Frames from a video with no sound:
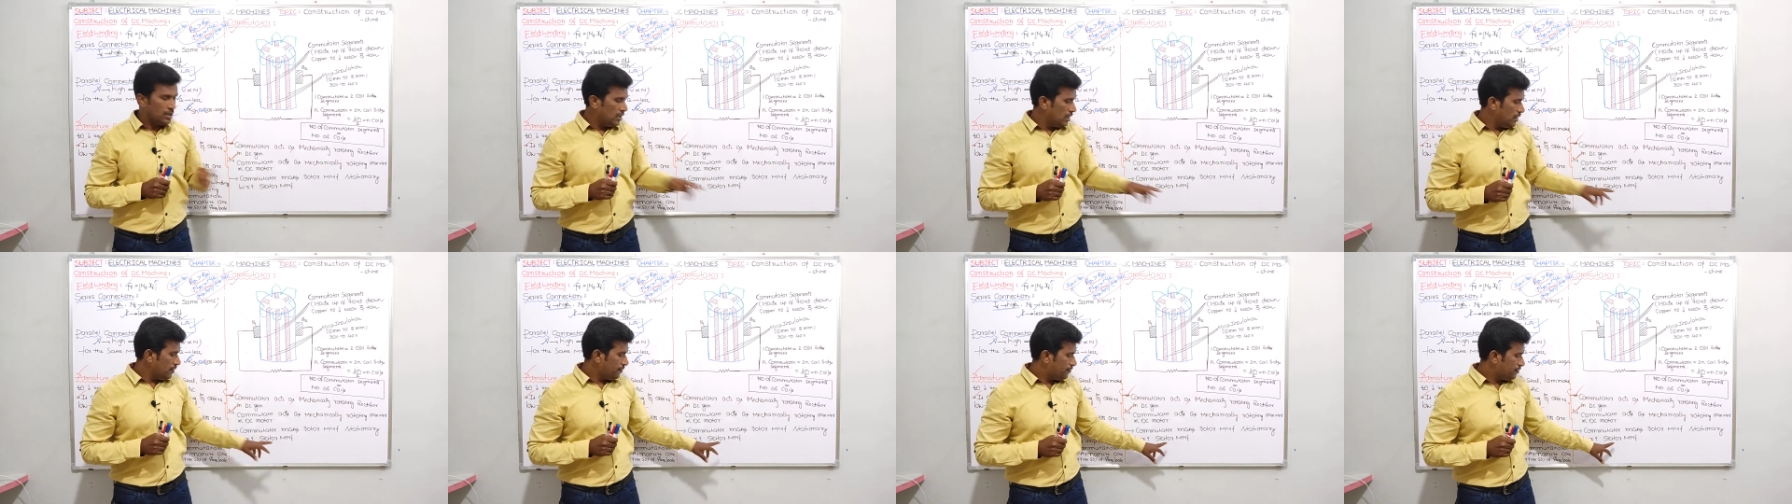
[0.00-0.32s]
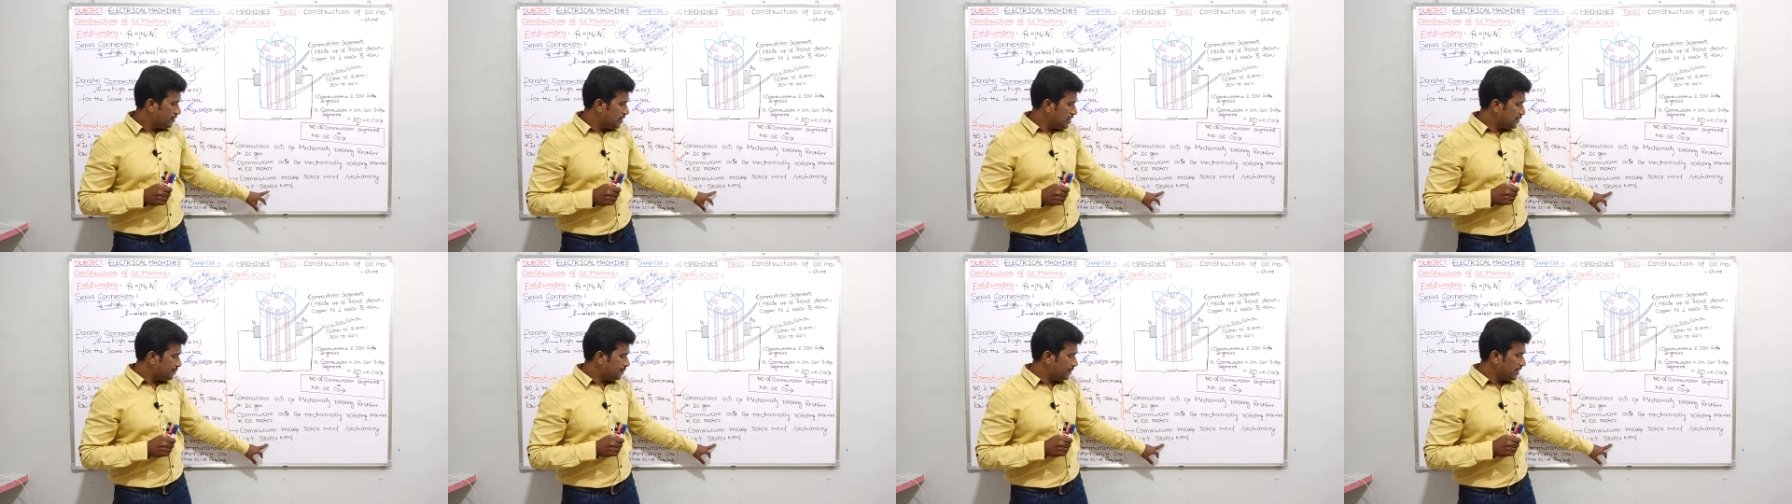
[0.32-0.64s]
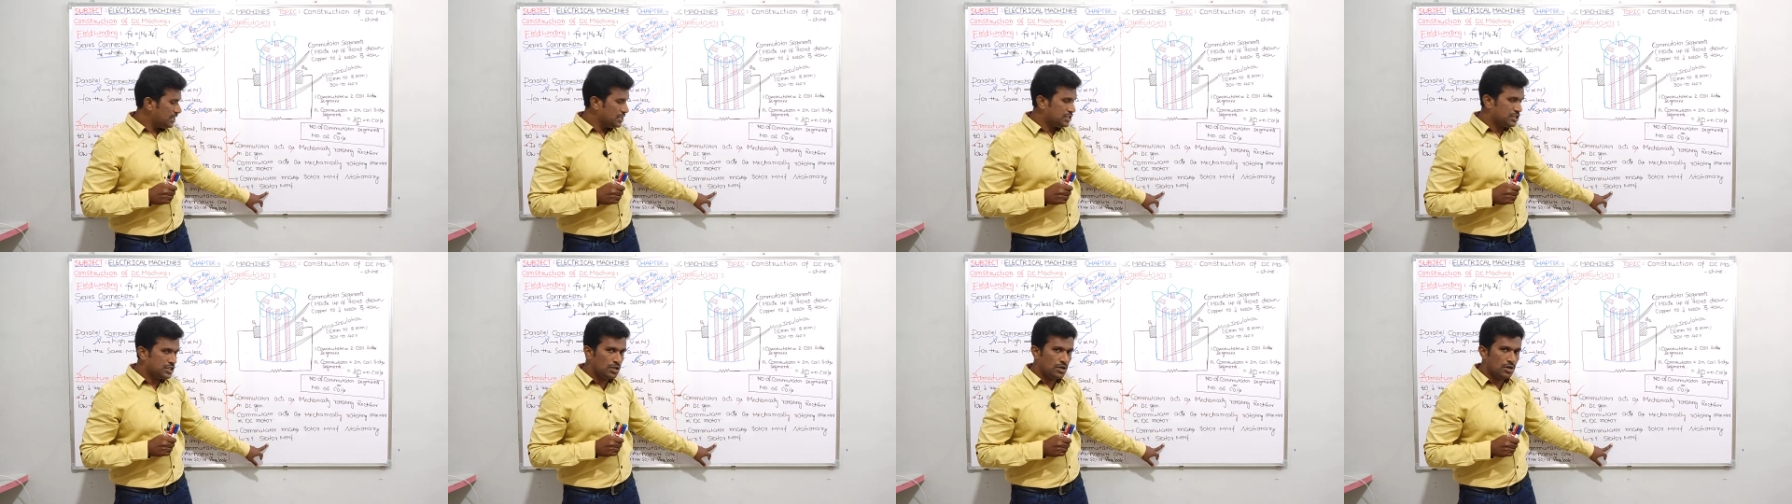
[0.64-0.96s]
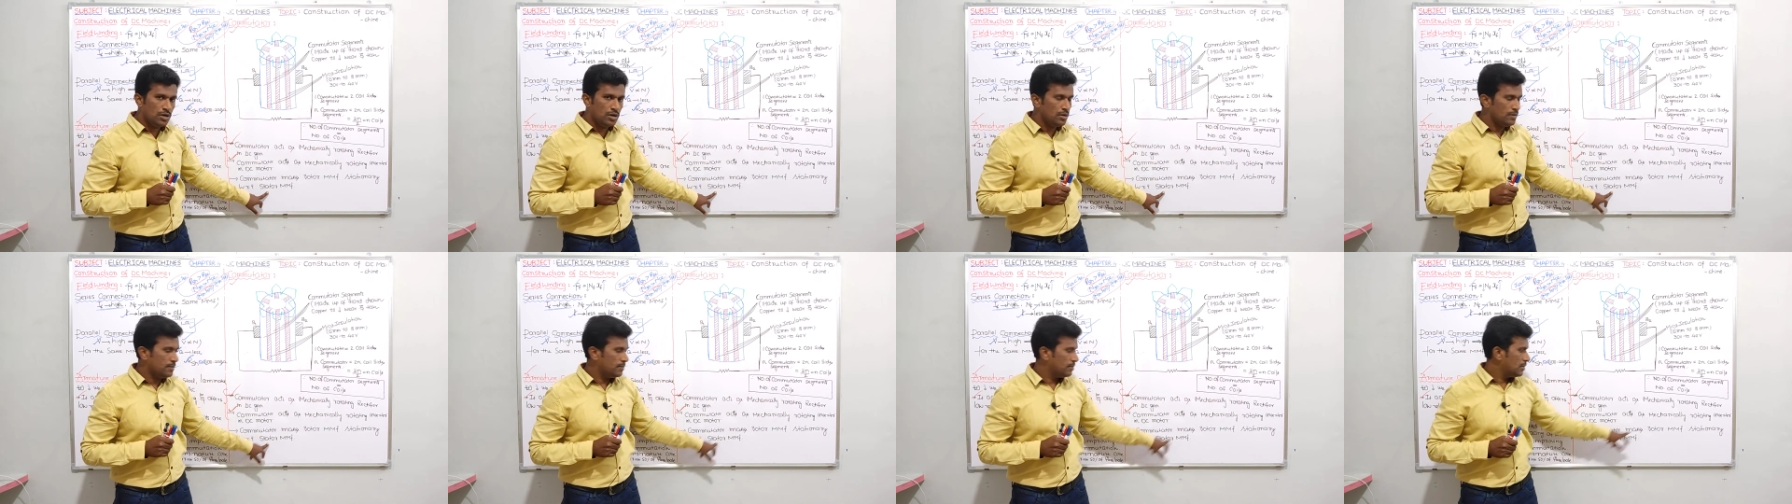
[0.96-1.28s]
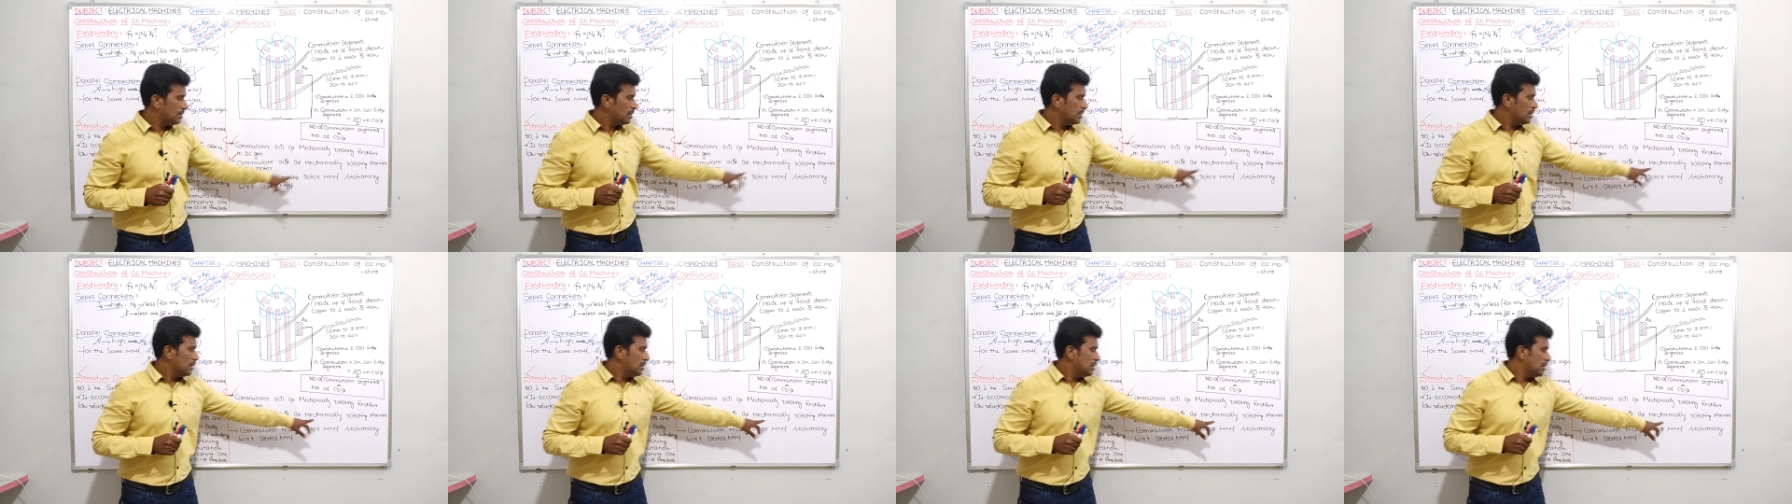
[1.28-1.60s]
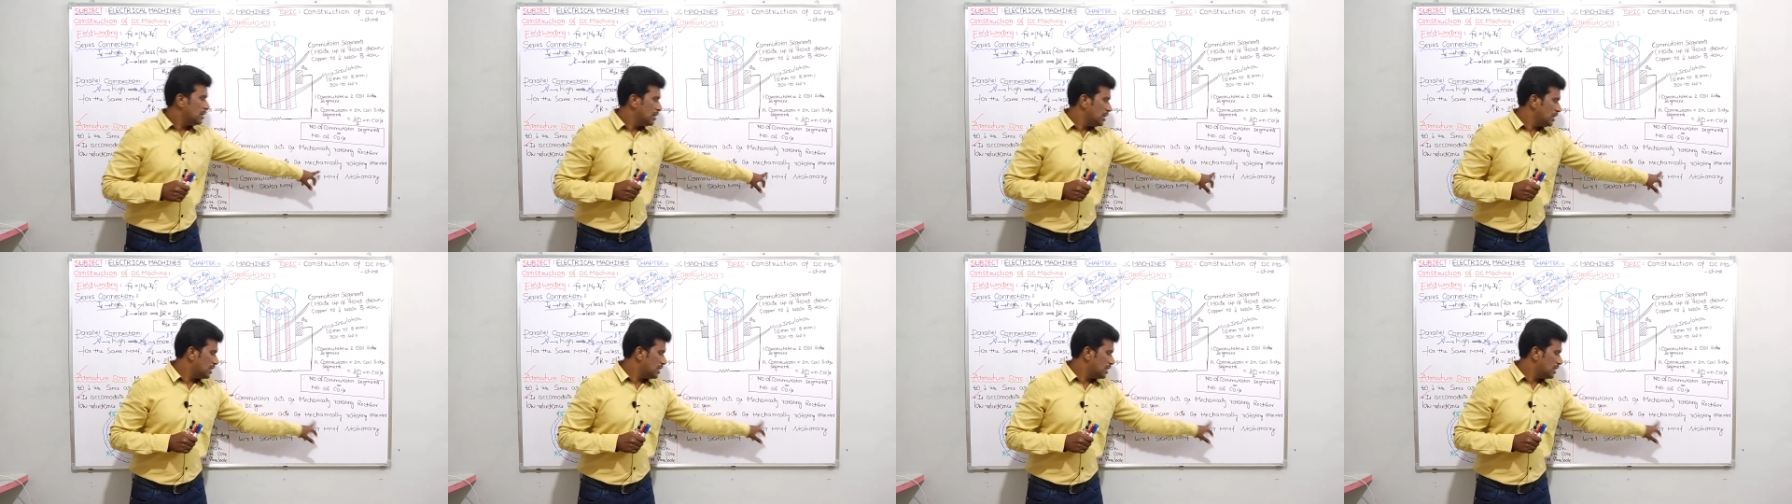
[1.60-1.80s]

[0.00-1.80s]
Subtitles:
If this speed is 0,